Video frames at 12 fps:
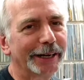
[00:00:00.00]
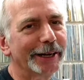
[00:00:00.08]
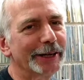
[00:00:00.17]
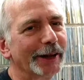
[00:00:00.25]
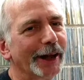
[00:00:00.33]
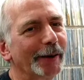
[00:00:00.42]

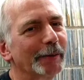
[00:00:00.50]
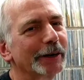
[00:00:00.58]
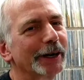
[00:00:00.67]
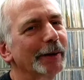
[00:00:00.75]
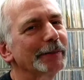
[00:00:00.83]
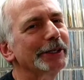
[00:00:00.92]
You'll have, we'll
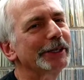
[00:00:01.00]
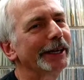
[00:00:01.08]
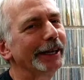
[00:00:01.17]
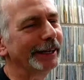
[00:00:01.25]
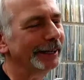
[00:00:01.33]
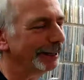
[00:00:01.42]
come see.